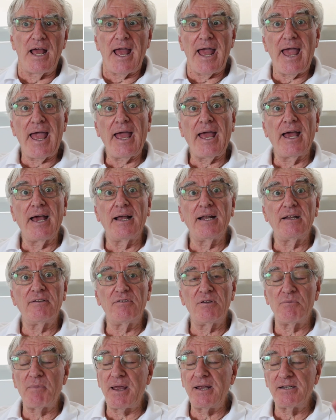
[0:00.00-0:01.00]
And if
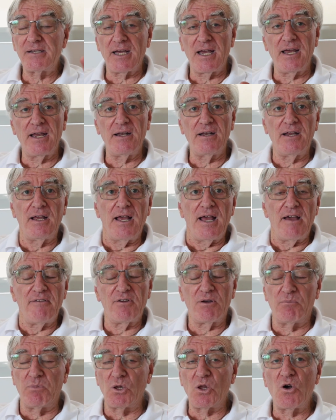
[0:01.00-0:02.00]
you're
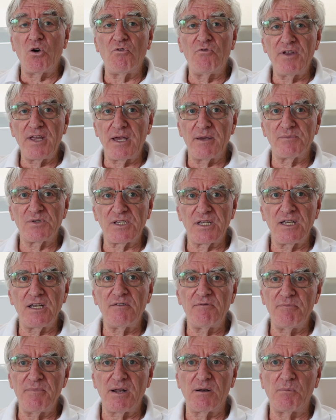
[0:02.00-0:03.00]
below
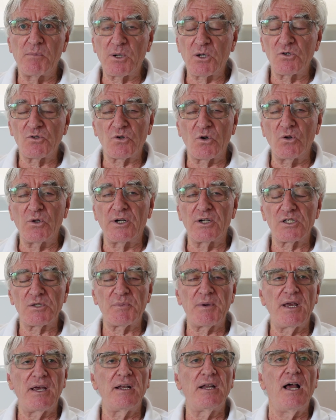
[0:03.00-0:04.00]
VMC, minimum control
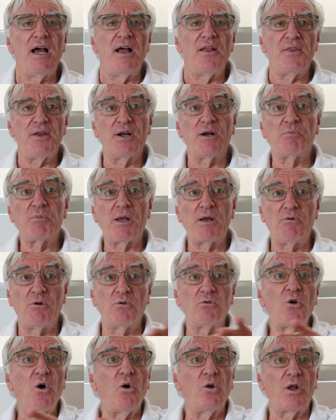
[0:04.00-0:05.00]
airspeed, the airplane will
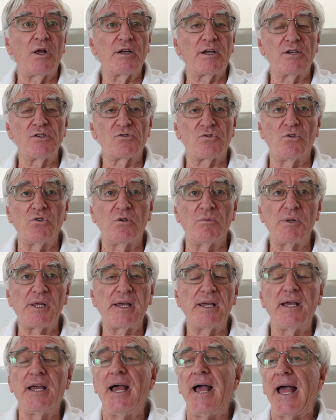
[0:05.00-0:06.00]
roll
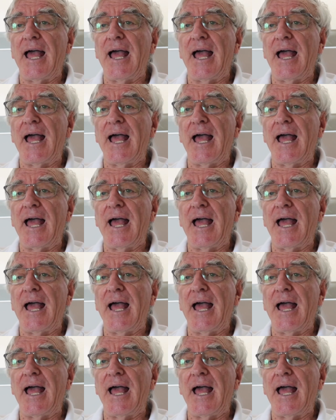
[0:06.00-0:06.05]
uncontrollably.